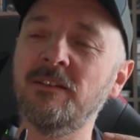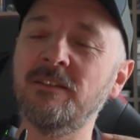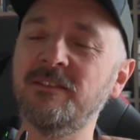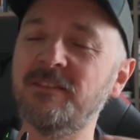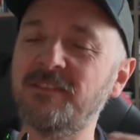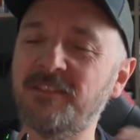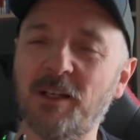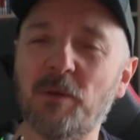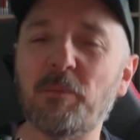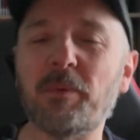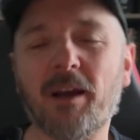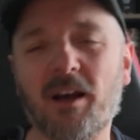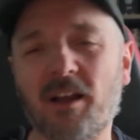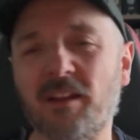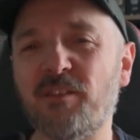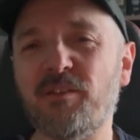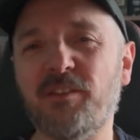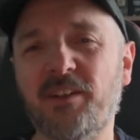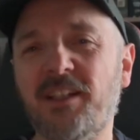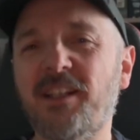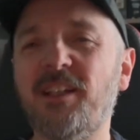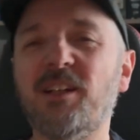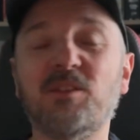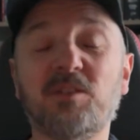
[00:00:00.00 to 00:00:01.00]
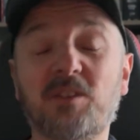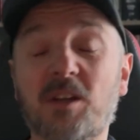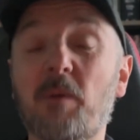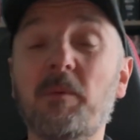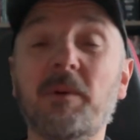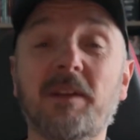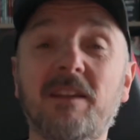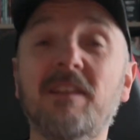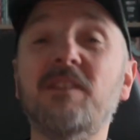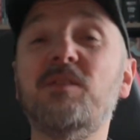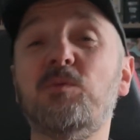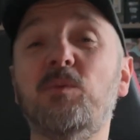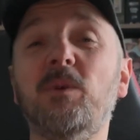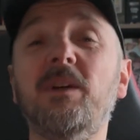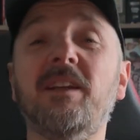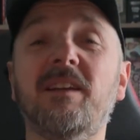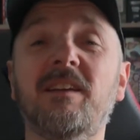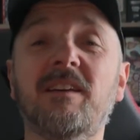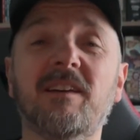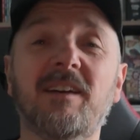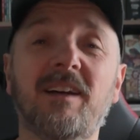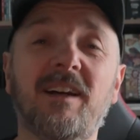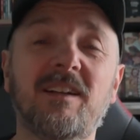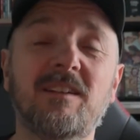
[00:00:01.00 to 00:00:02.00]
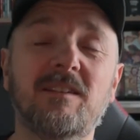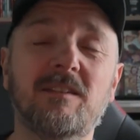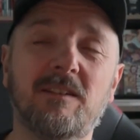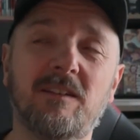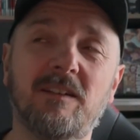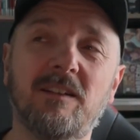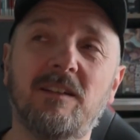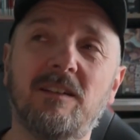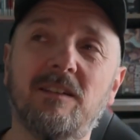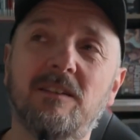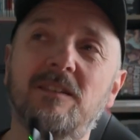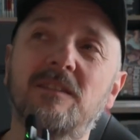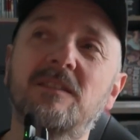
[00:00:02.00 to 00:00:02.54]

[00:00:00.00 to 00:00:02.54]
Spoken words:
there'll be other videos coming this week, actually.